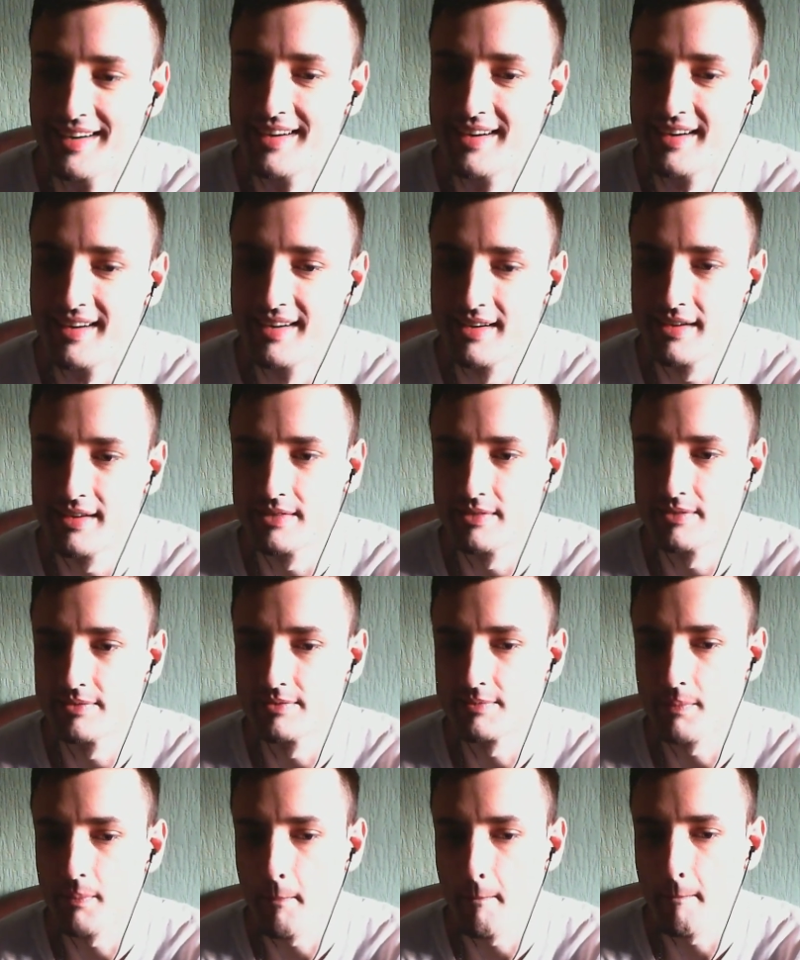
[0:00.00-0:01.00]
it's hard to be
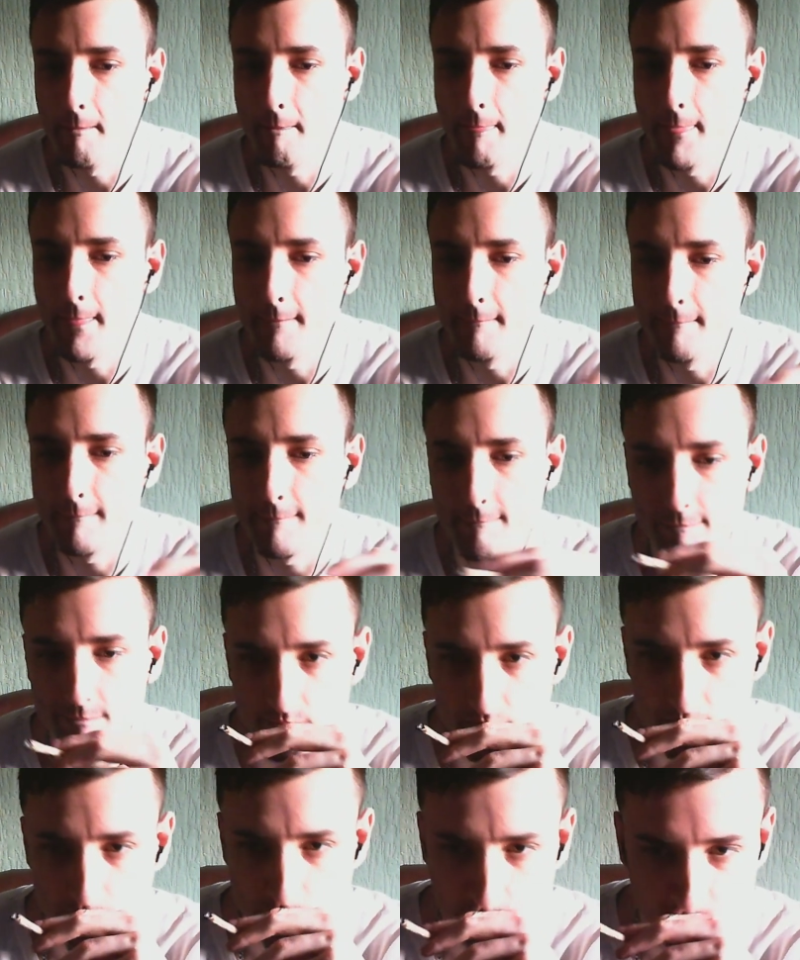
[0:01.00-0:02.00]
in relationship nowadays
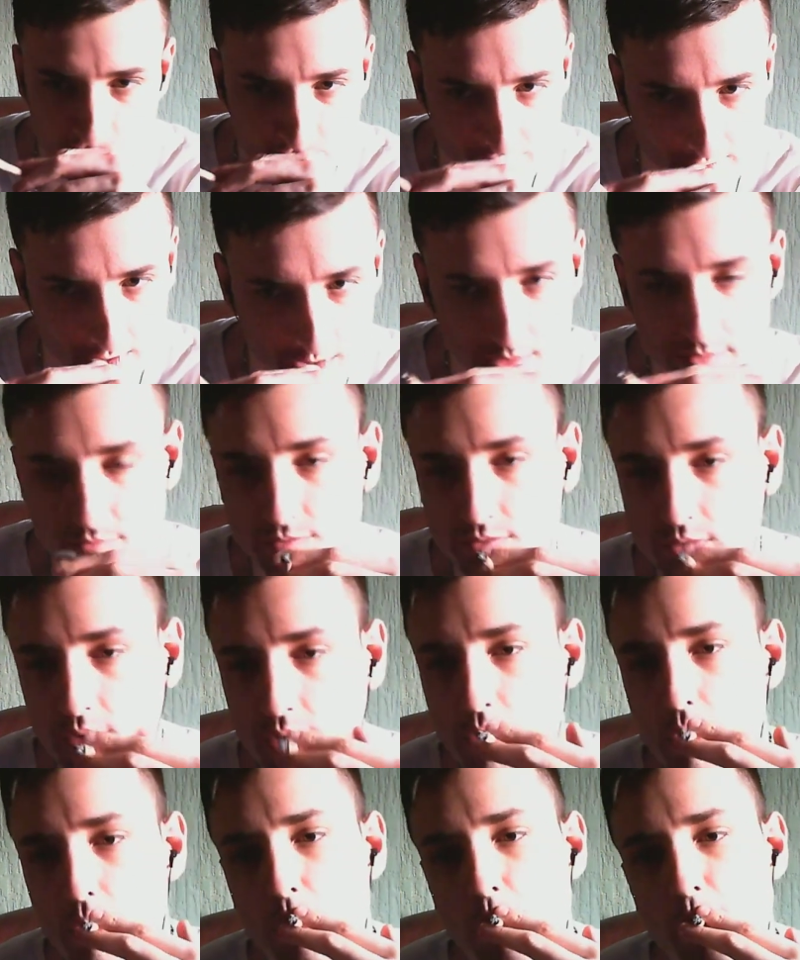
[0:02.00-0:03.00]
because the media does
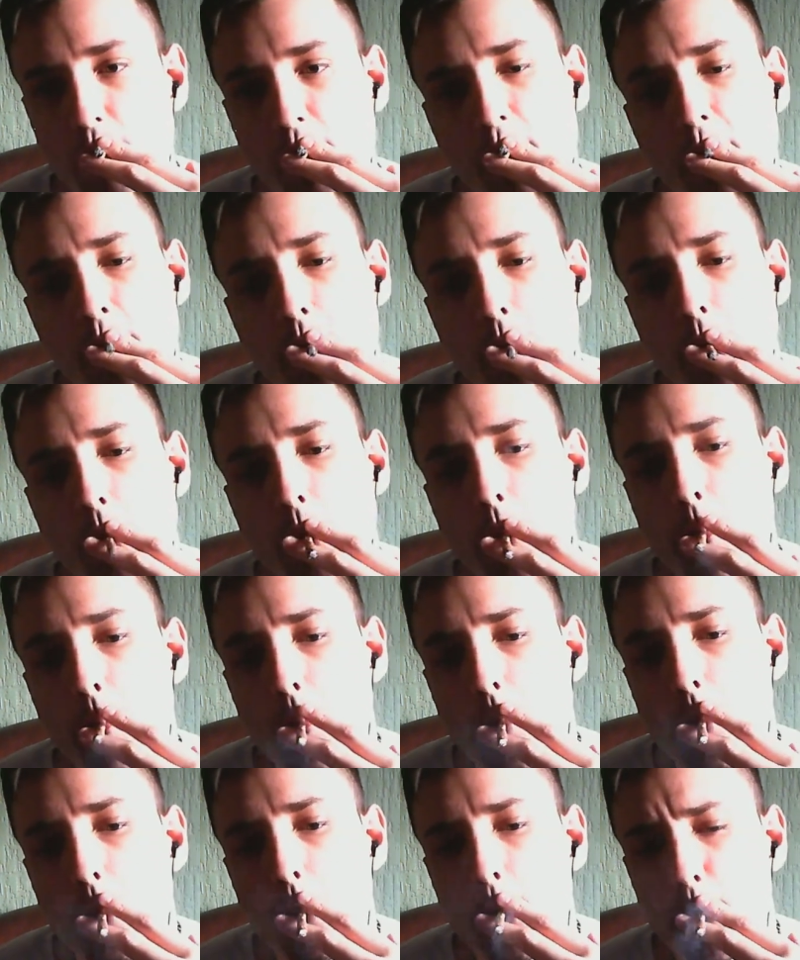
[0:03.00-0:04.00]
all kinds of things to
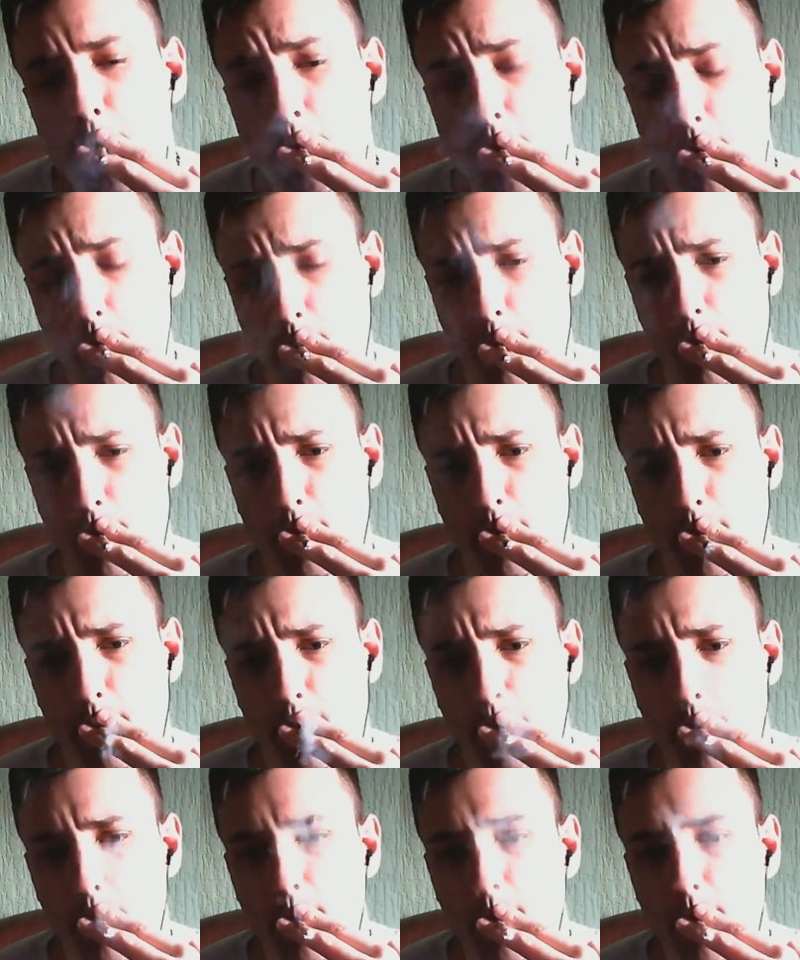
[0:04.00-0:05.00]
us that we don't know they're doing,
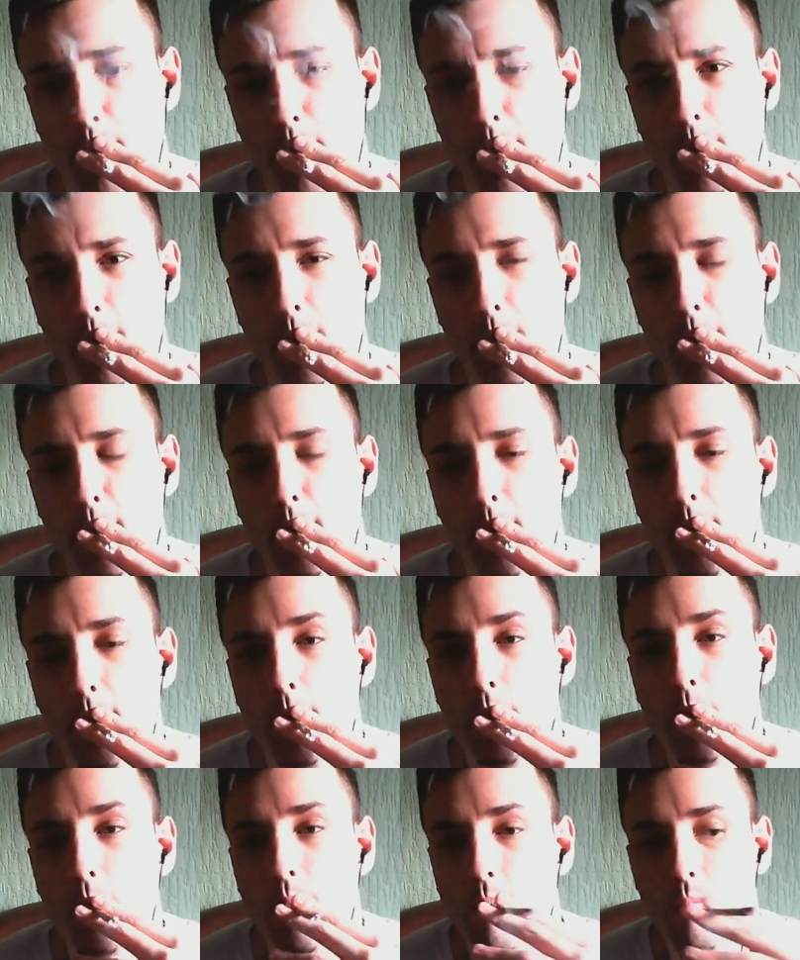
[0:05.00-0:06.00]
you know? They, I'm
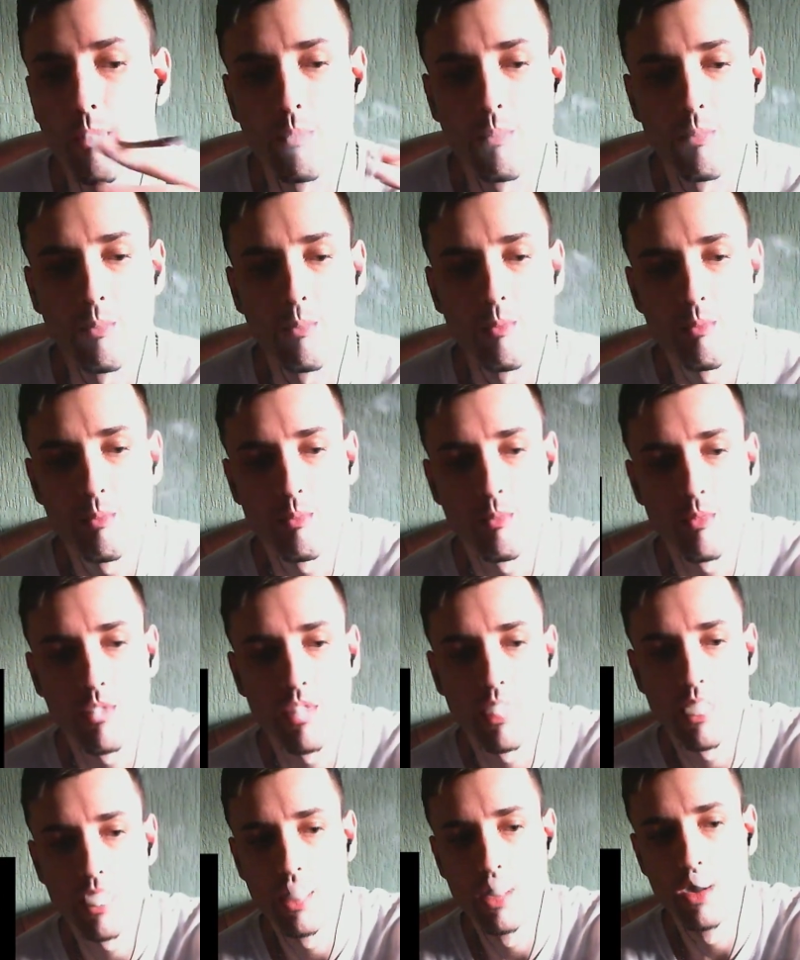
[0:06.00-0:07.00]
a hairy dude,
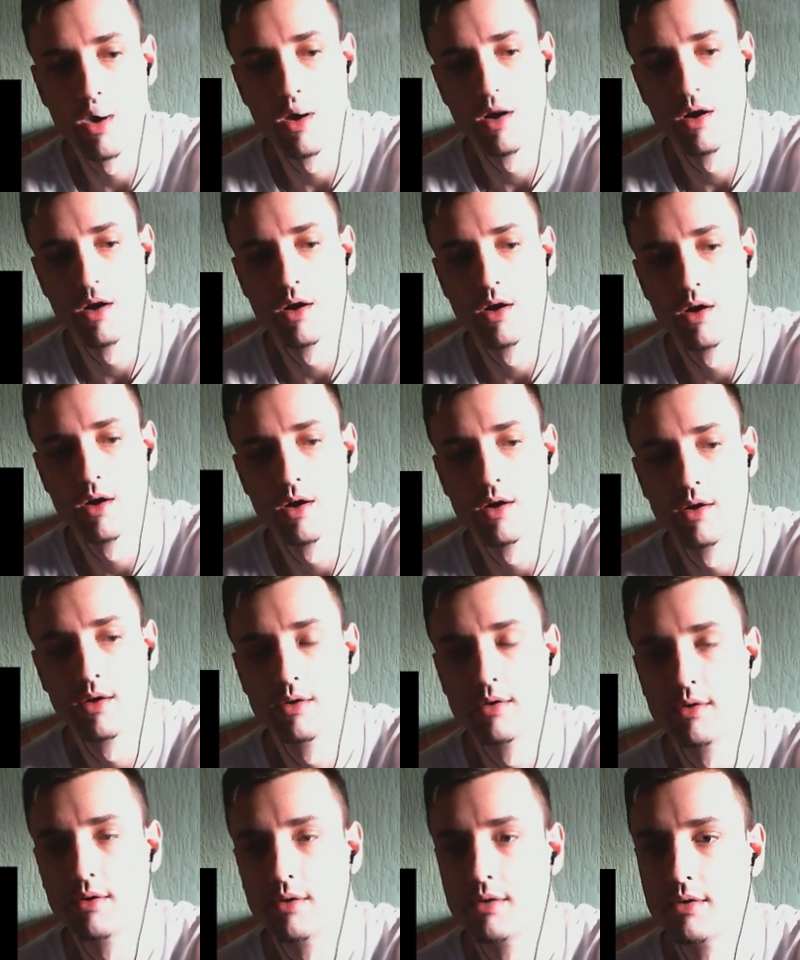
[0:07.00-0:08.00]
right?
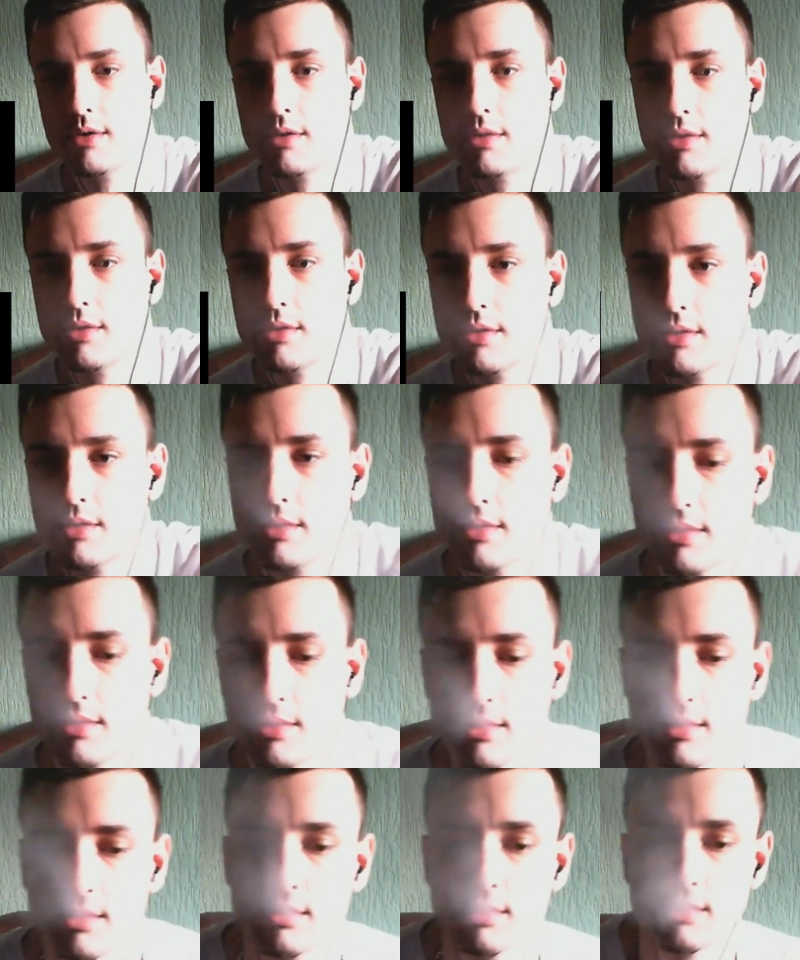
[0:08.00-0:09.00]
I'll say that right now,
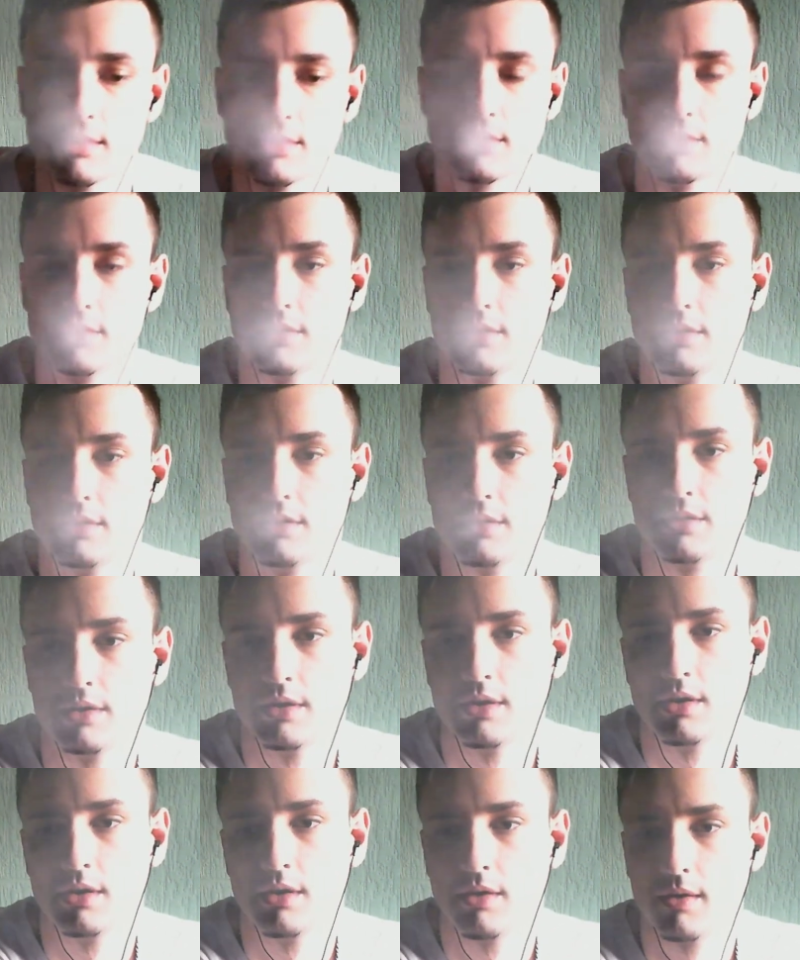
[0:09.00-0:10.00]
and a lot of you in your heads went,
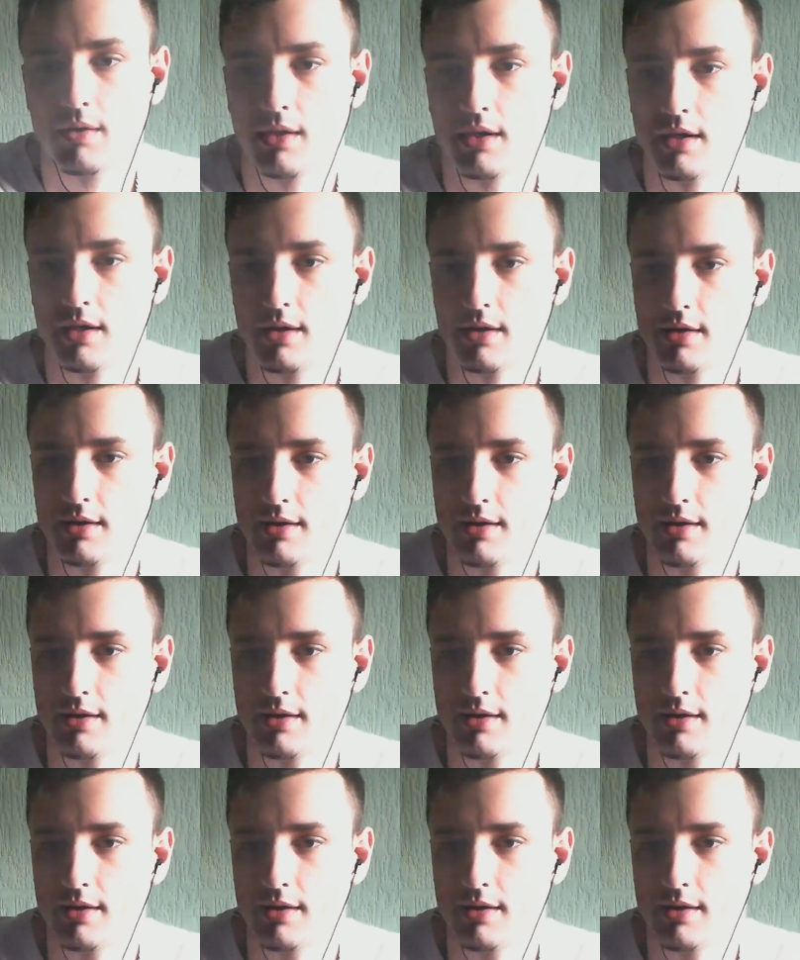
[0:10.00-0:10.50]
ew.